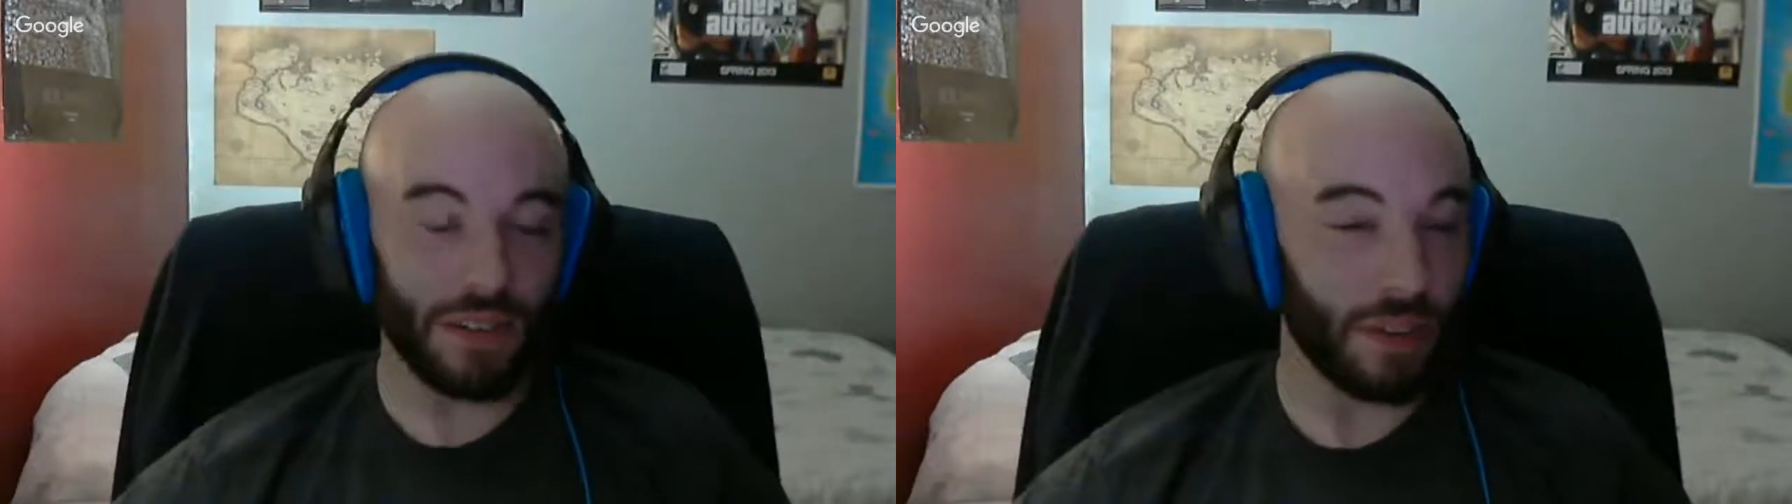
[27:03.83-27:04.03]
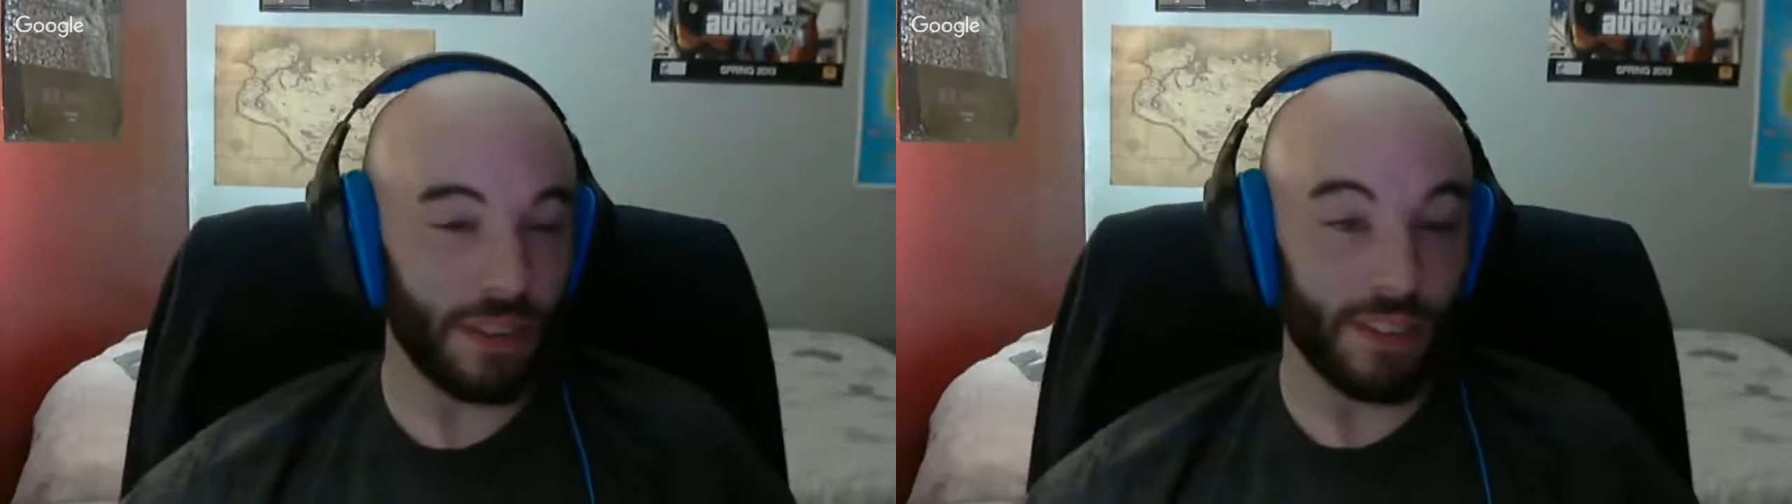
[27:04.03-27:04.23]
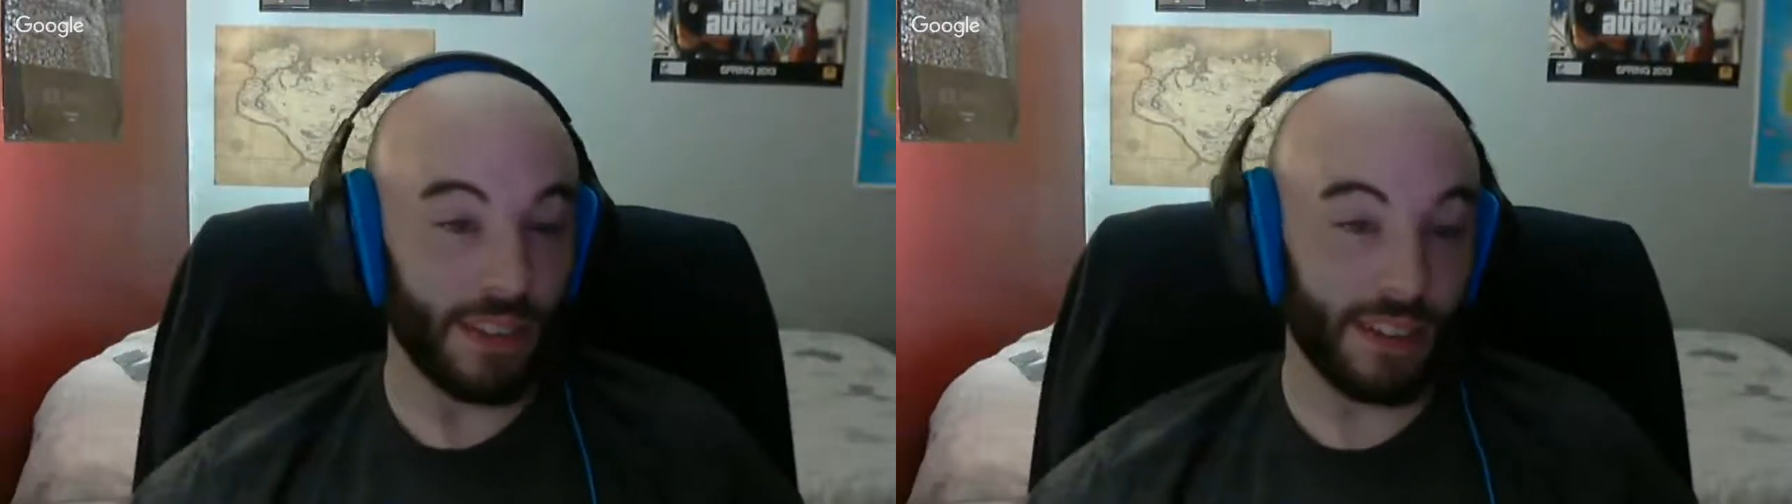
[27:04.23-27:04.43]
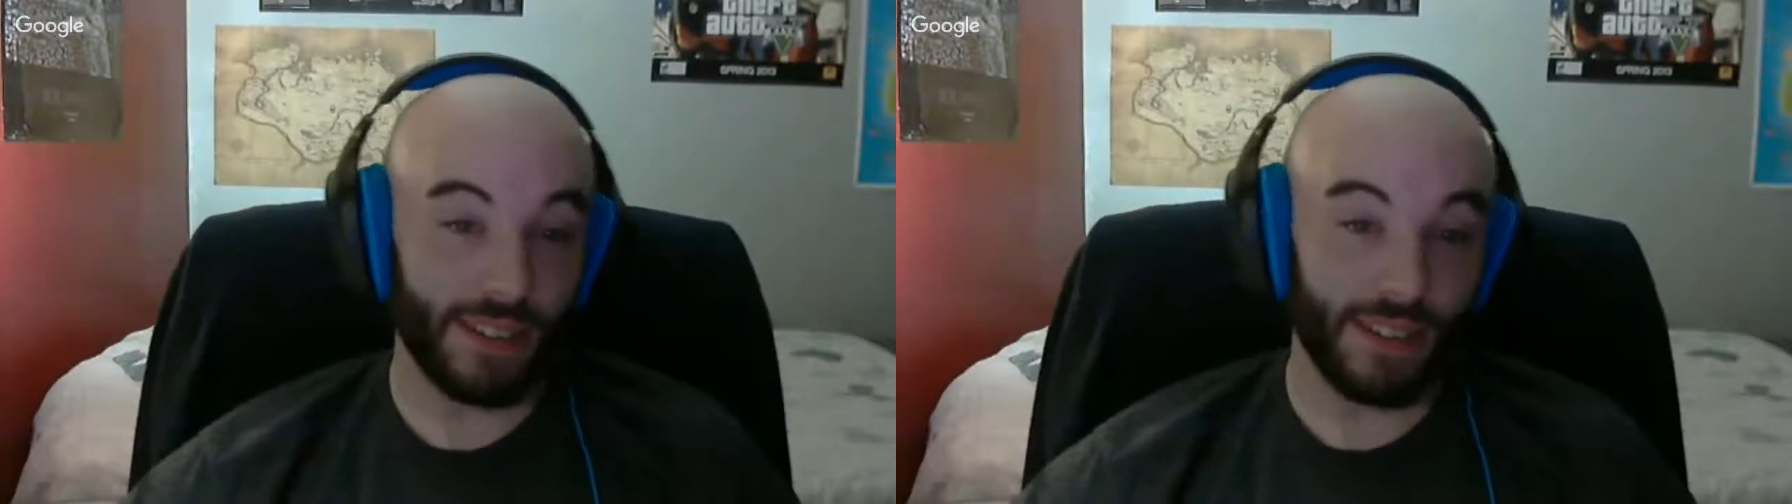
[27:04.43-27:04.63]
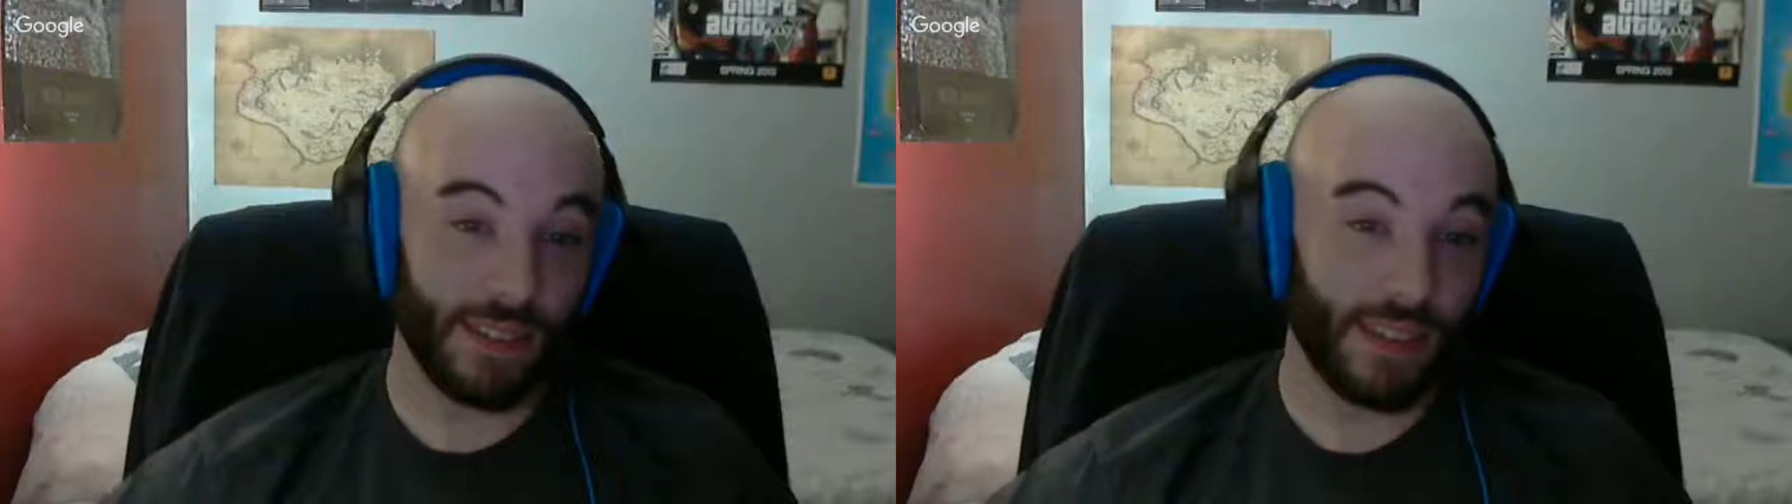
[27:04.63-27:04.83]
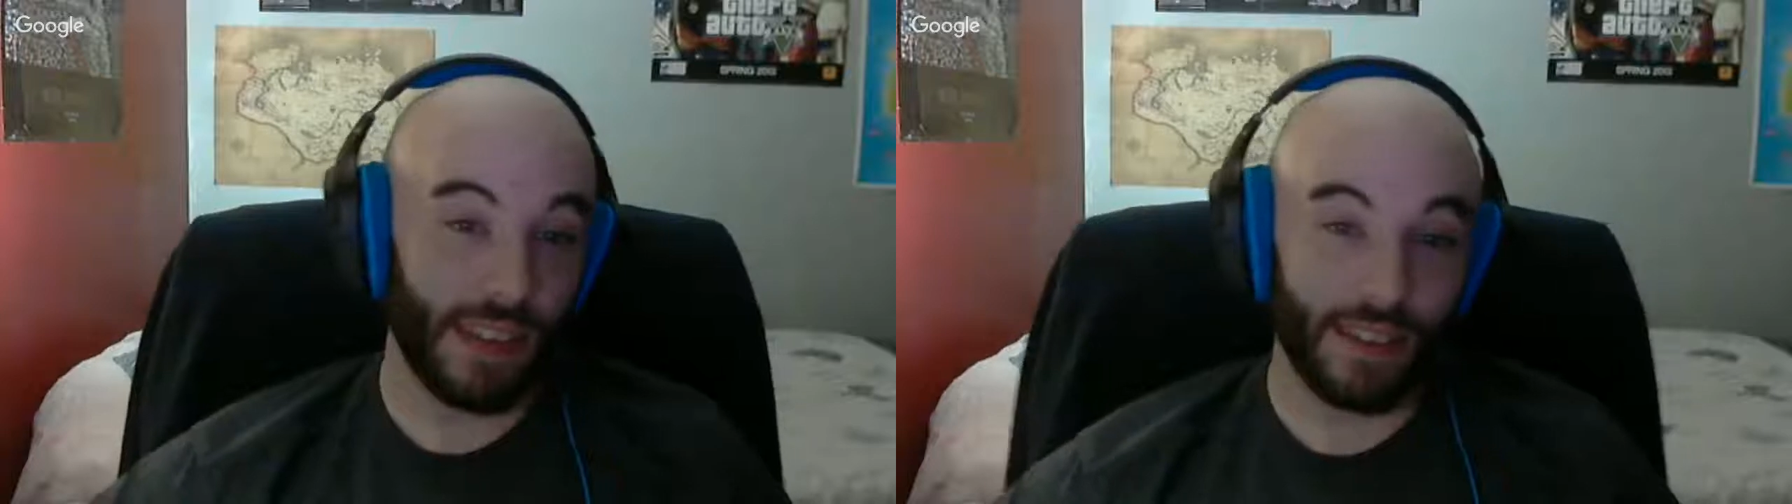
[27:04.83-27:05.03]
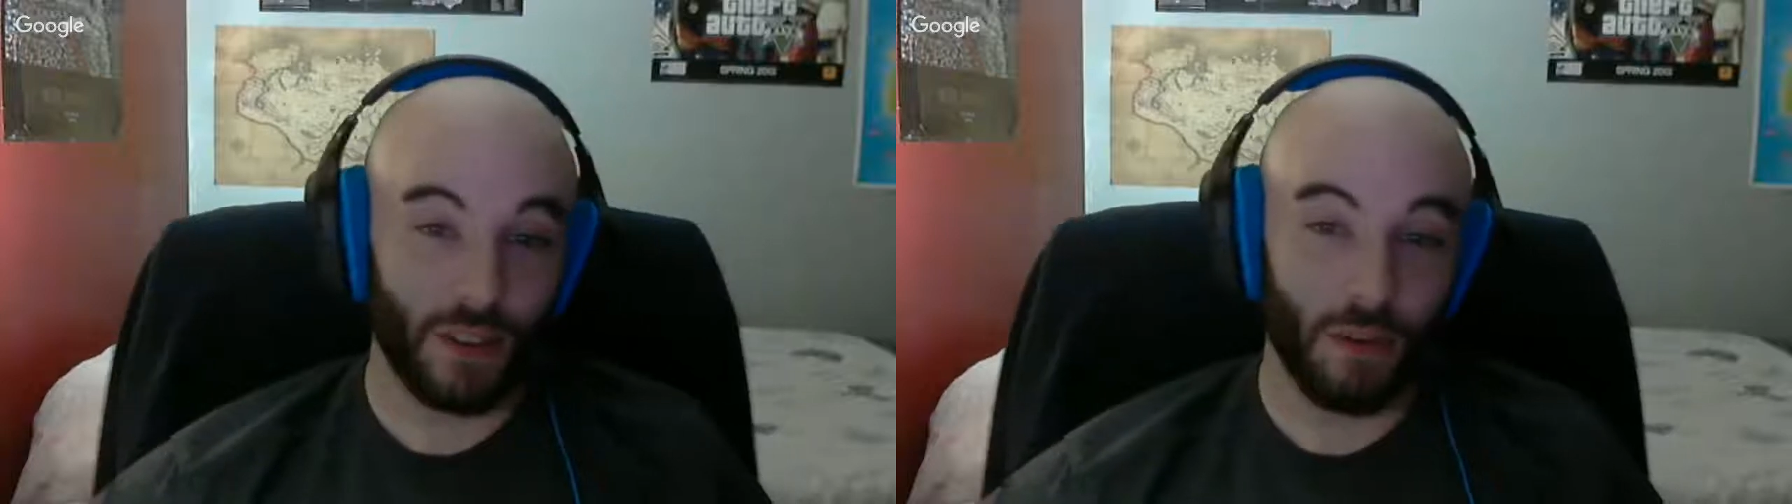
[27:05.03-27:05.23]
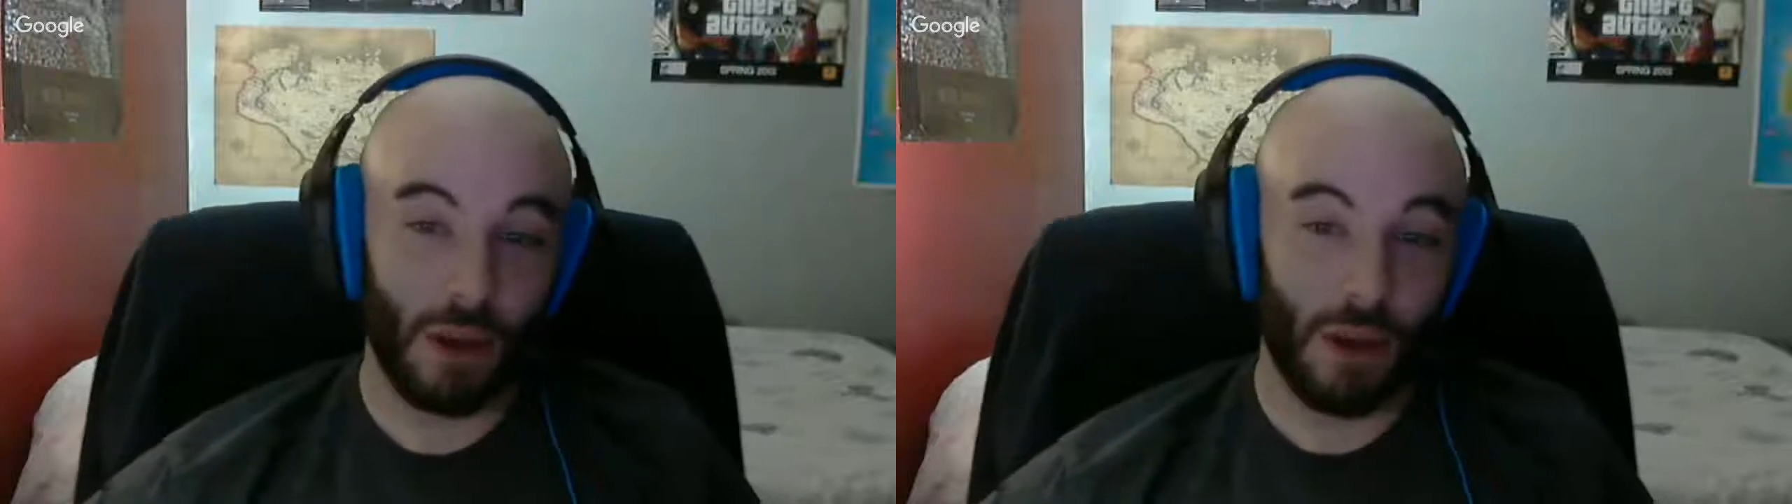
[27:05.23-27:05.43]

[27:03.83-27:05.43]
That's their motto.